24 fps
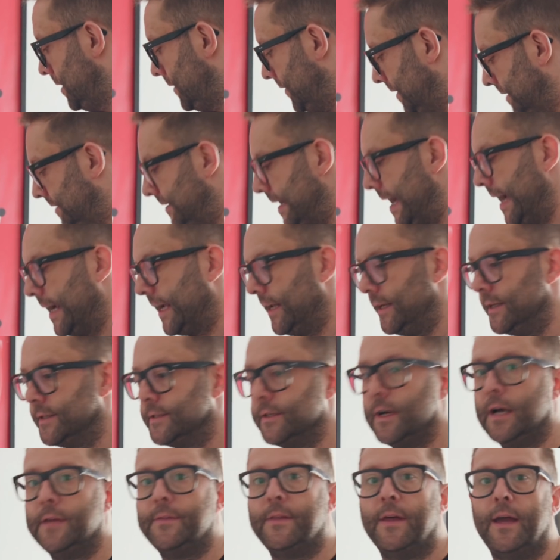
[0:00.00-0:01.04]
the DAC
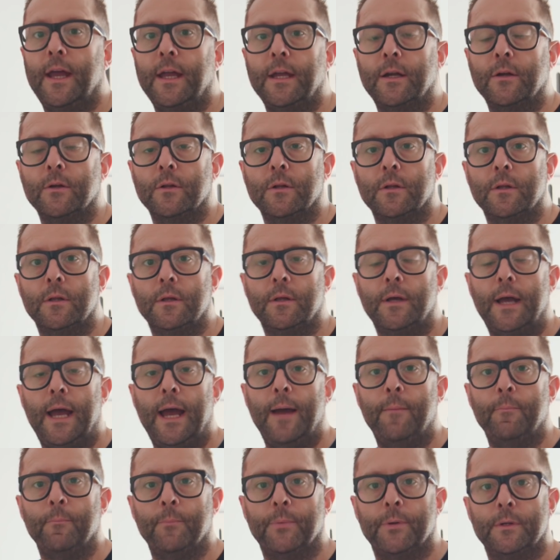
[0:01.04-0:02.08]
inside the Hegel
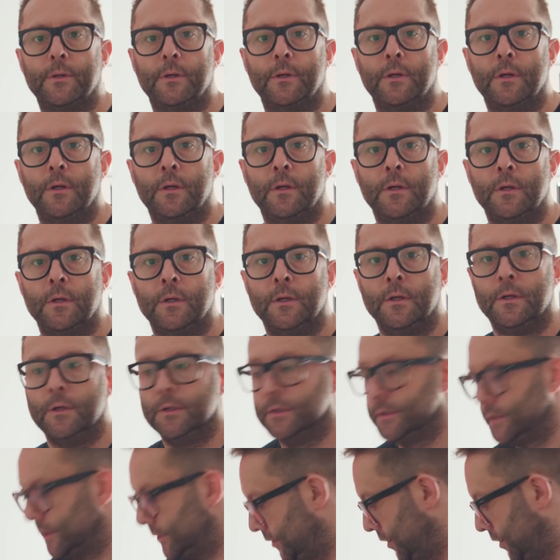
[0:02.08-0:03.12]
amp. So